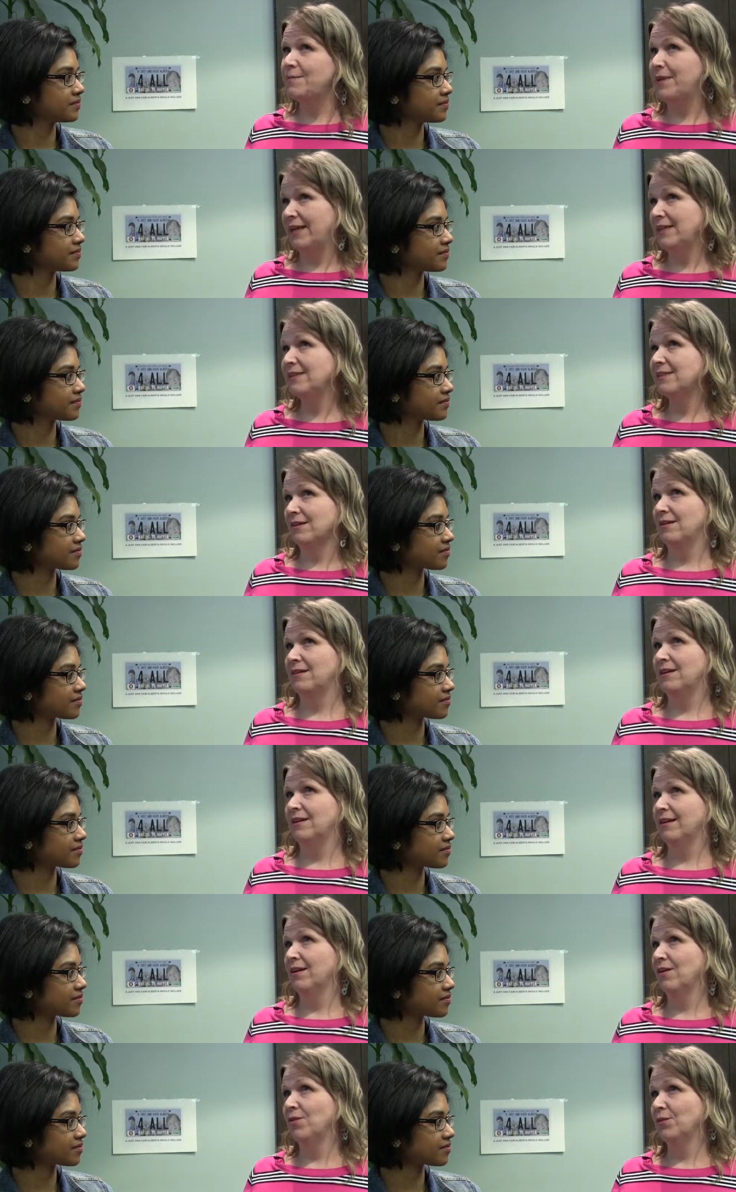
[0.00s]
Speaker 1: based
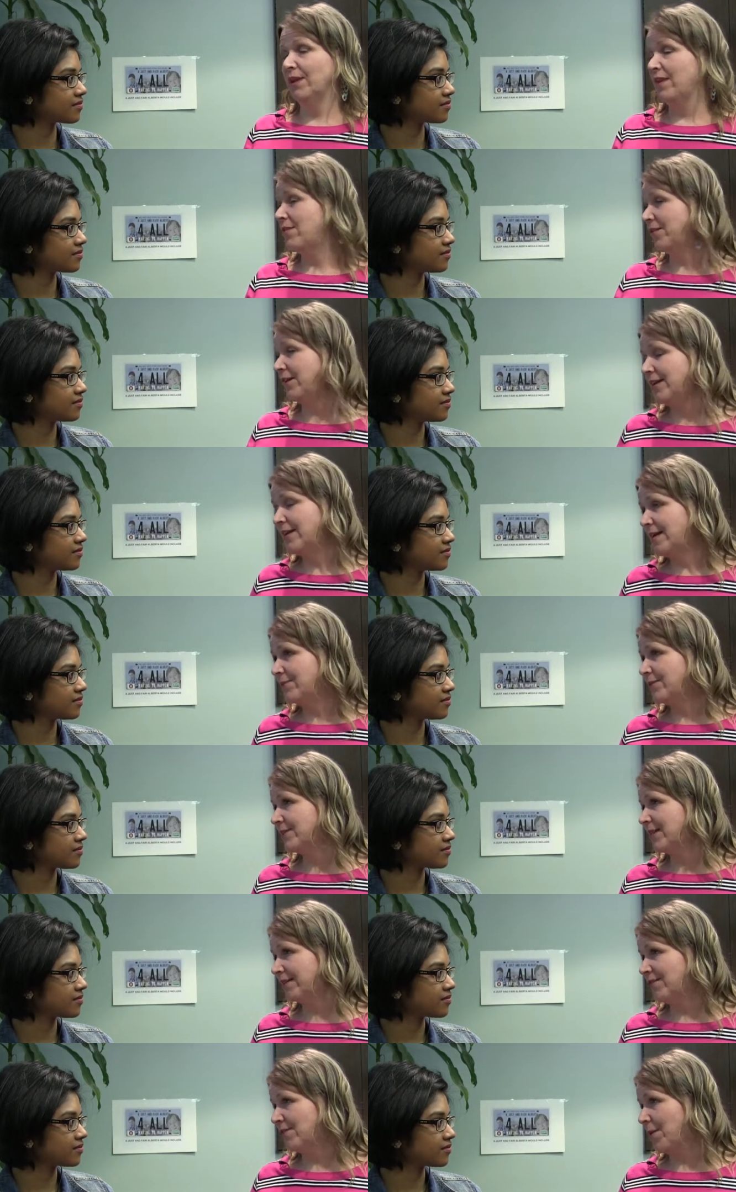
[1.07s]
on only
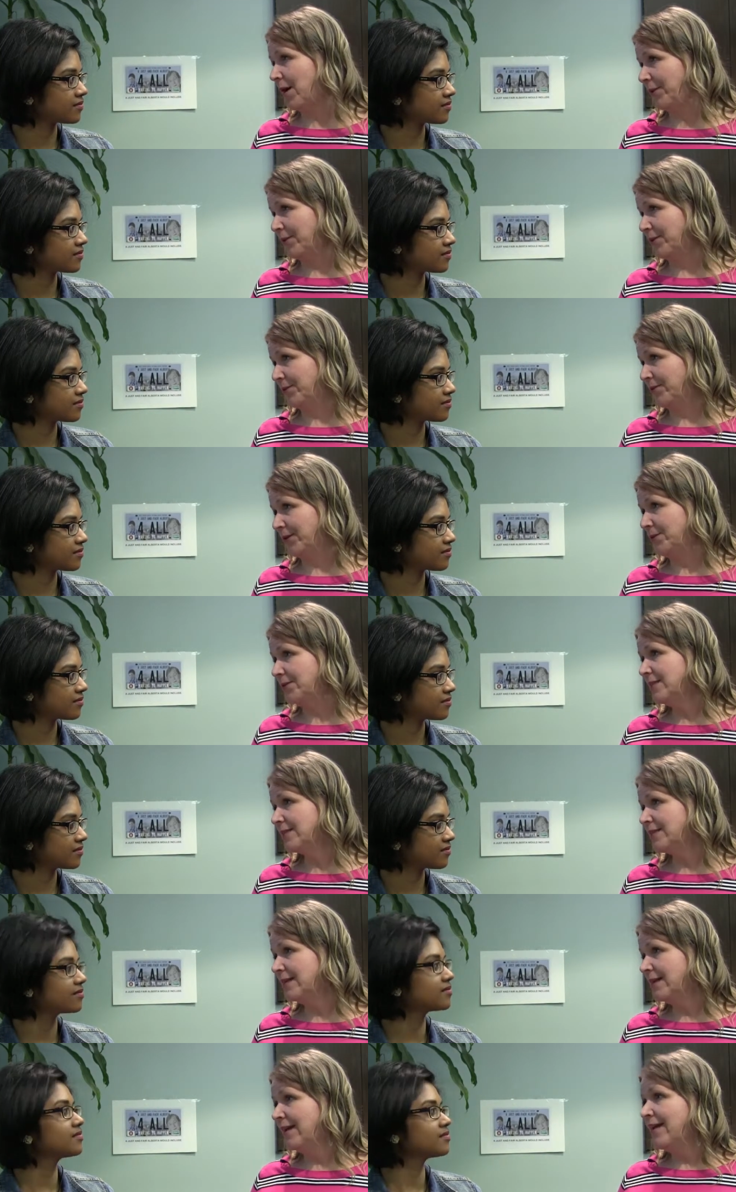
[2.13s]
39% of the popular
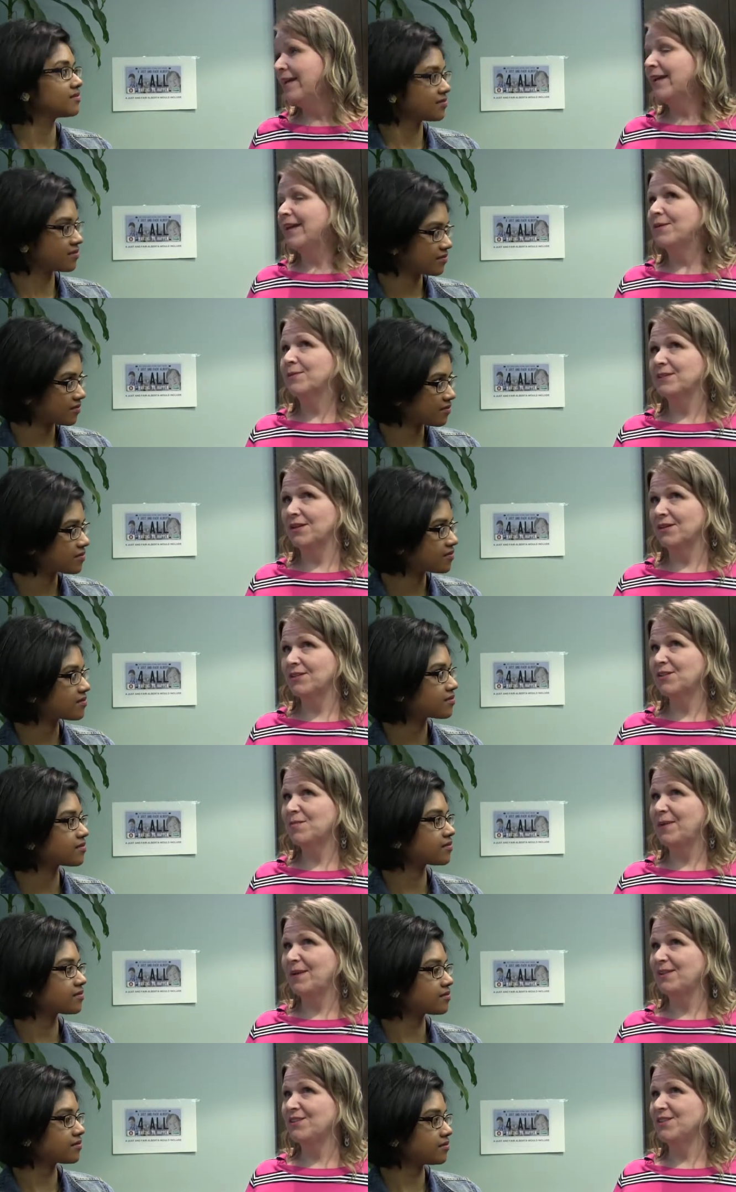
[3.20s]
vote. It was
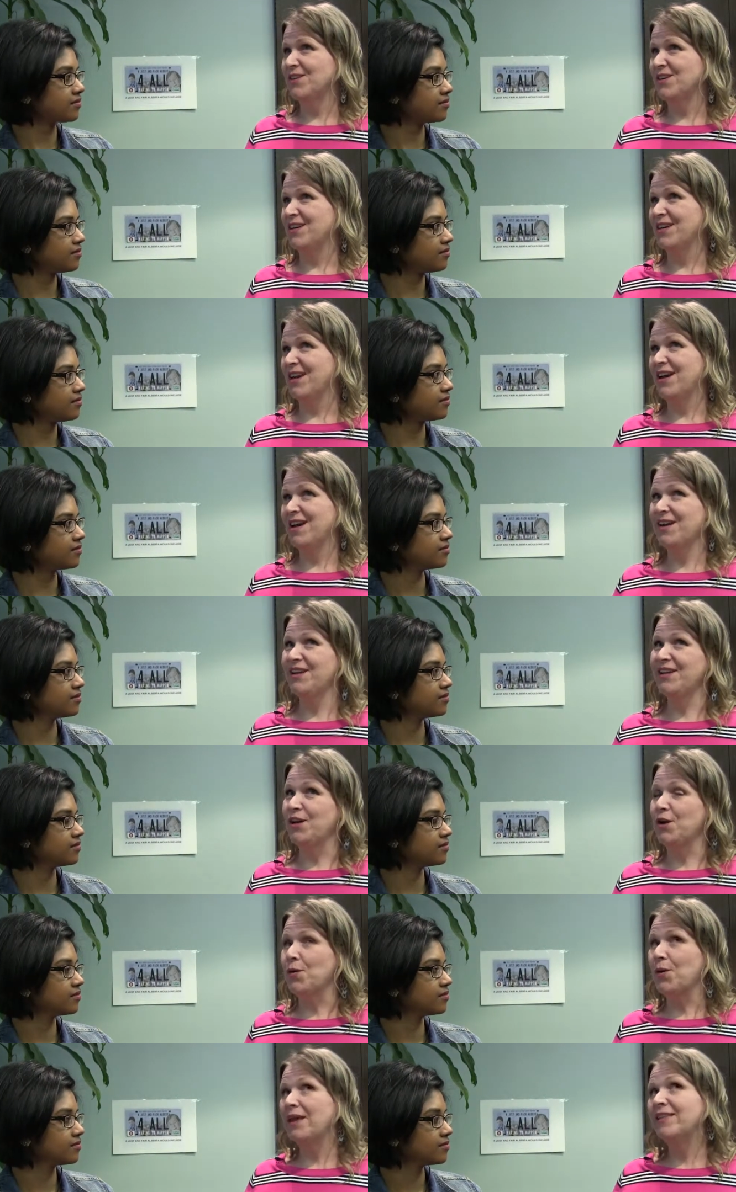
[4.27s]
also based on,
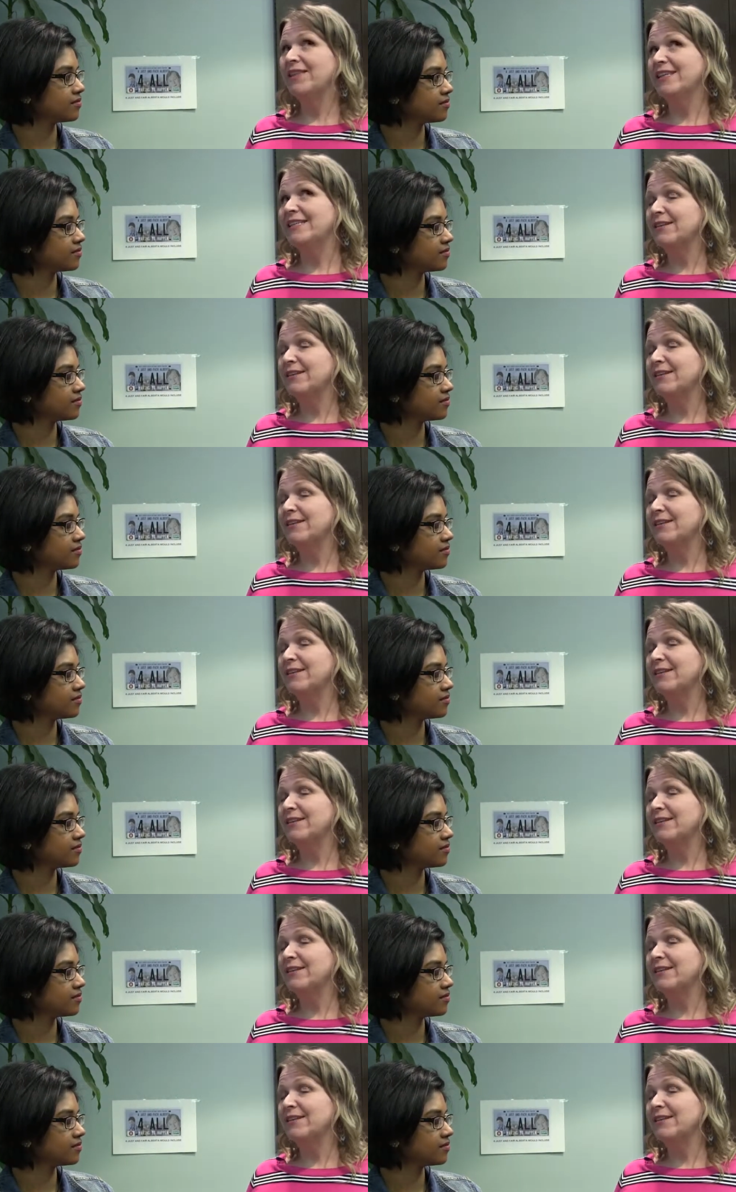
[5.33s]
you know, the